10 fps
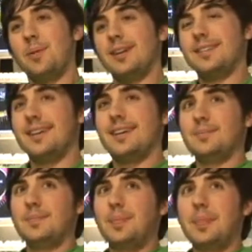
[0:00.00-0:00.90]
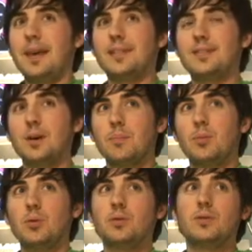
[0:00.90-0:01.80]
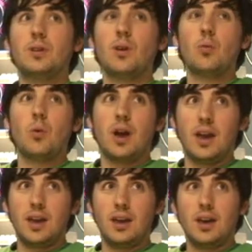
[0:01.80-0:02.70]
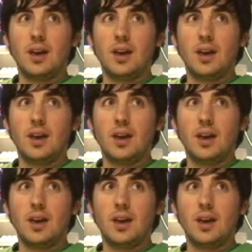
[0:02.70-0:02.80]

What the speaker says: But yeah, so I moved away.